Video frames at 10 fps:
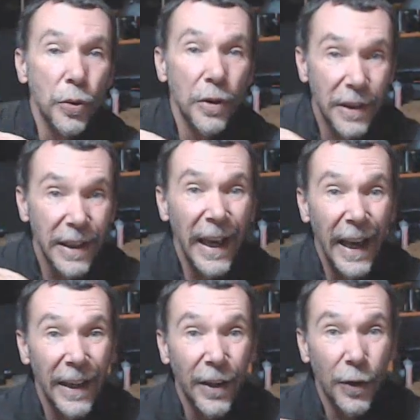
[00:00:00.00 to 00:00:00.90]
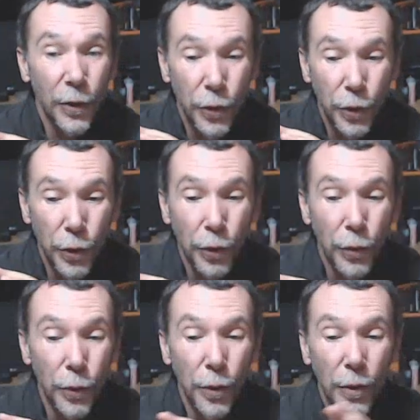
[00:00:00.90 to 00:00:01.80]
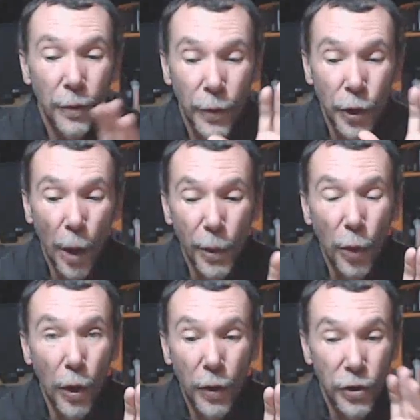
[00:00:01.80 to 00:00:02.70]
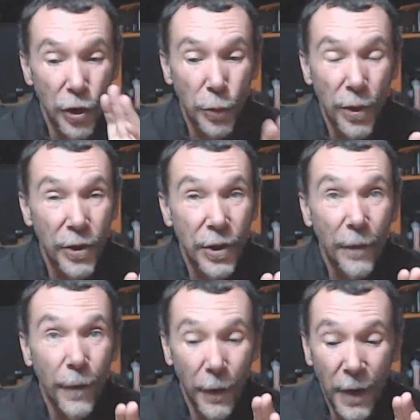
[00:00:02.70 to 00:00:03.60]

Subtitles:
can do phenomenal work just with a cell phone.